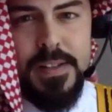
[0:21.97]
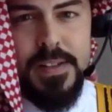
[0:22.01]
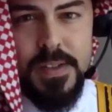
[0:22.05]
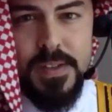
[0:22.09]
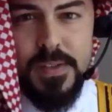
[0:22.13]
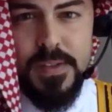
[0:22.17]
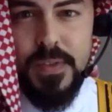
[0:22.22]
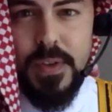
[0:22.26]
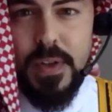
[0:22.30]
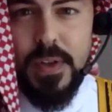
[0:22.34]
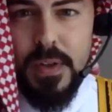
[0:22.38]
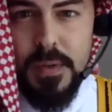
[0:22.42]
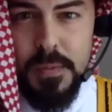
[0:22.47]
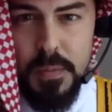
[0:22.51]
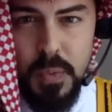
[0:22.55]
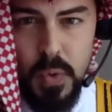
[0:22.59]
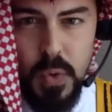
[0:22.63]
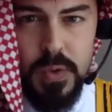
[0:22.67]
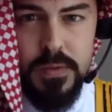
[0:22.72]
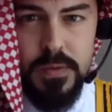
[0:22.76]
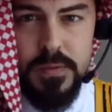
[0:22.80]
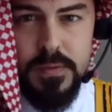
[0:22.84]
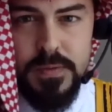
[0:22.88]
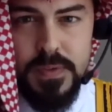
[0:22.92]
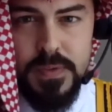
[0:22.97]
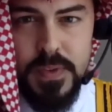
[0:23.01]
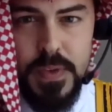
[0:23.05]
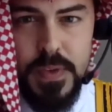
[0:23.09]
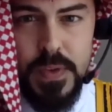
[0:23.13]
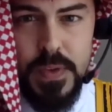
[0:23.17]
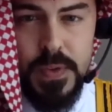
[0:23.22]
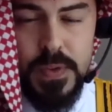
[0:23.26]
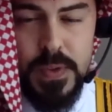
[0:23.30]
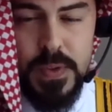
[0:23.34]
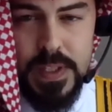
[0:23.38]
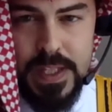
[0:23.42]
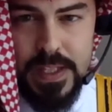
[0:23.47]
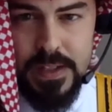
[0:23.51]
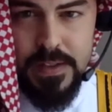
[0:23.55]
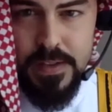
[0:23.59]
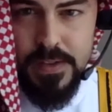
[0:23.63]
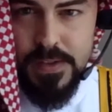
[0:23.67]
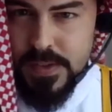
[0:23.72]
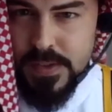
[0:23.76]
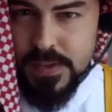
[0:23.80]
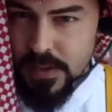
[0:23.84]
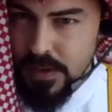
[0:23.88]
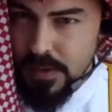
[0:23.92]
so, it's very important for you to get
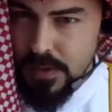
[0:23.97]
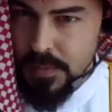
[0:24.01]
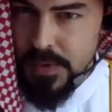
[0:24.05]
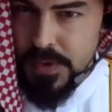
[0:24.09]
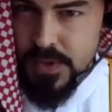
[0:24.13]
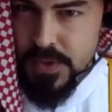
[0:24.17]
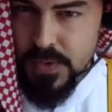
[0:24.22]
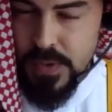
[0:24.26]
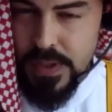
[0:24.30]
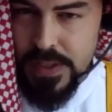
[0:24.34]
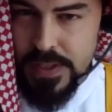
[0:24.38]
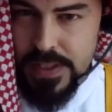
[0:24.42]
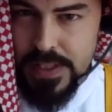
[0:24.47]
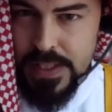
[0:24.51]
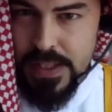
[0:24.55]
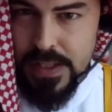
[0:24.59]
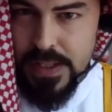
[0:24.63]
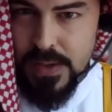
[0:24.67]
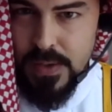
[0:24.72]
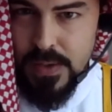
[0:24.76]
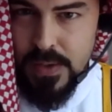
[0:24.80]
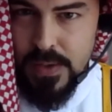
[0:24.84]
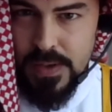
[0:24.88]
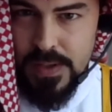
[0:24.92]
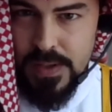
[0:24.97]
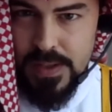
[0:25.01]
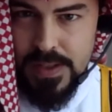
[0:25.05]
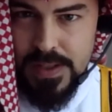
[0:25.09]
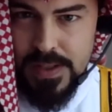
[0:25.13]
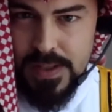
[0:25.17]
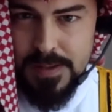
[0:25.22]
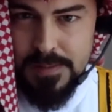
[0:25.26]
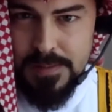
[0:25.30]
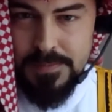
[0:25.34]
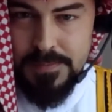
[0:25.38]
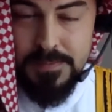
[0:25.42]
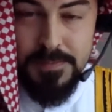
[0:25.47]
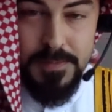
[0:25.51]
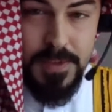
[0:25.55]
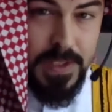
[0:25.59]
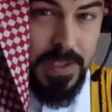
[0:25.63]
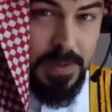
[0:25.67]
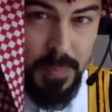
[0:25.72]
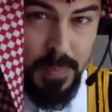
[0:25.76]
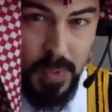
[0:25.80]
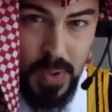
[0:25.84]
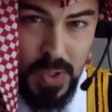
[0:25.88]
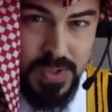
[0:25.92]
your syllabus right now. You
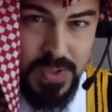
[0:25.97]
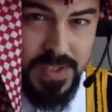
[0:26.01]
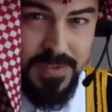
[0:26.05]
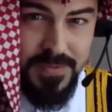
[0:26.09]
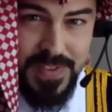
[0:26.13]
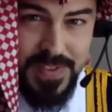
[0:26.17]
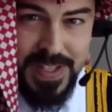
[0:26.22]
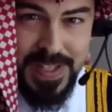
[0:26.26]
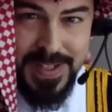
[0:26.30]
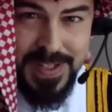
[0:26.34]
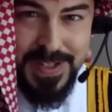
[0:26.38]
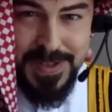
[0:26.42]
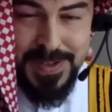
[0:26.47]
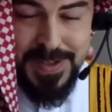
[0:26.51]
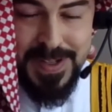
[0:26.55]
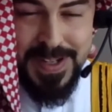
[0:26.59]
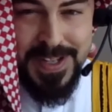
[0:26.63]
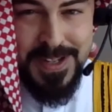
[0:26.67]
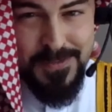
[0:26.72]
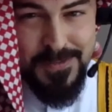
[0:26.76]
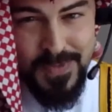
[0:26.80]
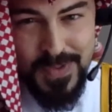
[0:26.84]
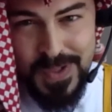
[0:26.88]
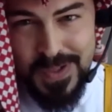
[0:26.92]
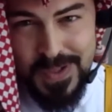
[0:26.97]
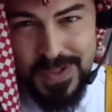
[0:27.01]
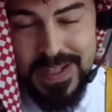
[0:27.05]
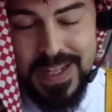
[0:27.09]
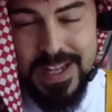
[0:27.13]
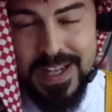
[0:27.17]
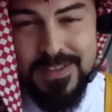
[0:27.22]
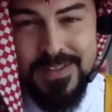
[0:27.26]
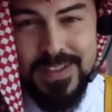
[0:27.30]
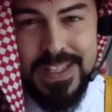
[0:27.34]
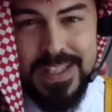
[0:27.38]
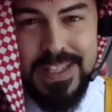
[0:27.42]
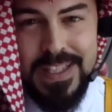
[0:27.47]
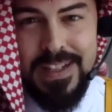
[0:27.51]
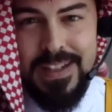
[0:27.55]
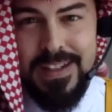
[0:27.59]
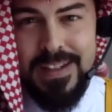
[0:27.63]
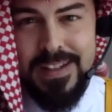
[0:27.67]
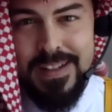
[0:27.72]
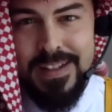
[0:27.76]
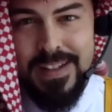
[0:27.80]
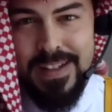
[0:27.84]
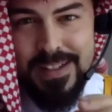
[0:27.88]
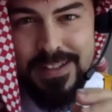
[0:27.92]
can pause the video if you don't have it.
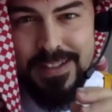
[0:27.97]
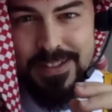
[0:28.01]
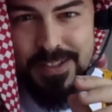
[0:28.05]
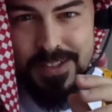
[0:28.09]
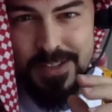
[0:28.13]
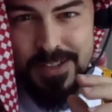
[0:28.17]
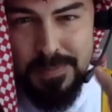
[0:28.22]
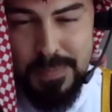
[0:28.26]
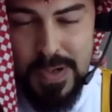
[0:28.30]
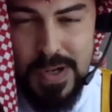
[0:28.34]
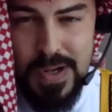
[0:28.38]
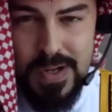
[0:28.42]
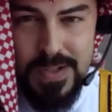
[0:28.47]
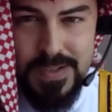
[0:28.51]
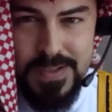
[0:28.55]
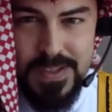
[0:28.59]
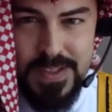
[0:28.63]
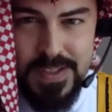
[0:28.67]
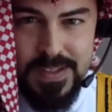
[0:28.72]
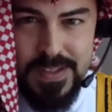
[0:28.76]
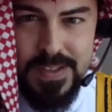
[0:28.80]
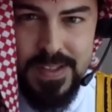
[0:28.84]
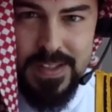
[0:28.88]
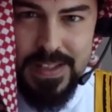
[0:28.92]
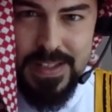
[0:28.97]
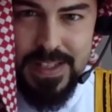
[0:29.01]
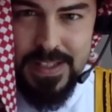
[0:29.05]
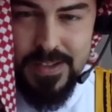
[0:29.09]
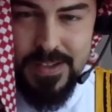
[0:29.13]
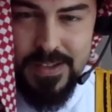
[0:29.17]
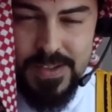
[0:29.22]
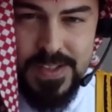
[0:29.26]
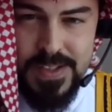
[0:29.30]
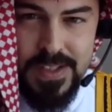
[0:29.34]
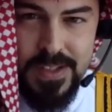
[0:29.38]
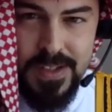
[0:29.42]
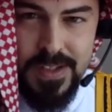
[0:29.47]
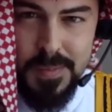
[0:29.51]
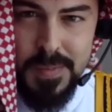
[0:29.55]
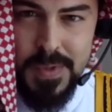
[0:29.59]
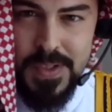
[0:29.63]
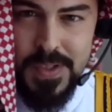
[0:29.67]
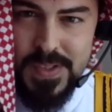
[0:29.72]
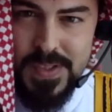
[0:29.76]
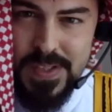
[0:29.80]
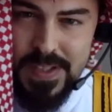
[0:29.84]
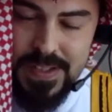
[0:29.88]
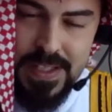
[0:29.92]
Just pause it, get your
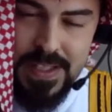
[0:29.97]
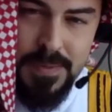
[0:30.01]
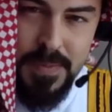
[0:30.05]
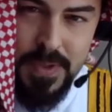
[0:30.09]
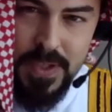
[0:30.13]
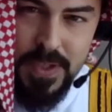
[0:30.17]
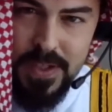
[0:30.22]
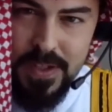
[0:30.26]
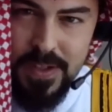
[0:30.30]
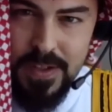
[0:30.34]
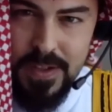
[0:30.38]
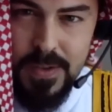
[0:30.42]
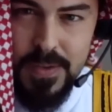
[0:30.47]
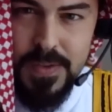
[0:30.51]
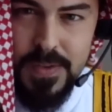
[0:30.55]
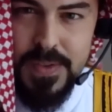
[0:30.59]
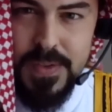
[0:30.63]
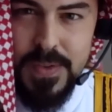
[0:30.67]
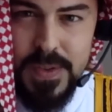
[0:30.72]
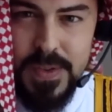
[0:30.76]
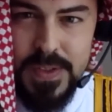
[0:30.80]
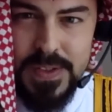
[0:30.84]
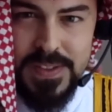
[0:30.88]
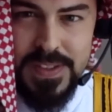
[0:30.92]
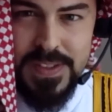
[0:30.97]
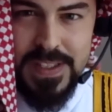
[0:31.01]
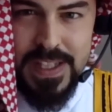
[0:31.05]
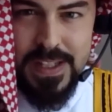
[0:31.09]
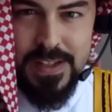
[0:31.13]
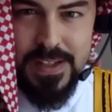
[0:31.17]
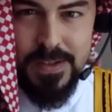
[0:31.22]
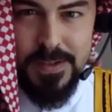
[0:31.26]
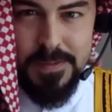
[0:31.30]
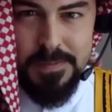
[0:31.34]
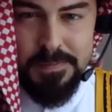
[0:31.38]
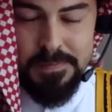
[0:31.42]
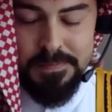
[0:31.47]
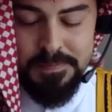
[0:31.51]
syllabus, and then we're going to go through it together.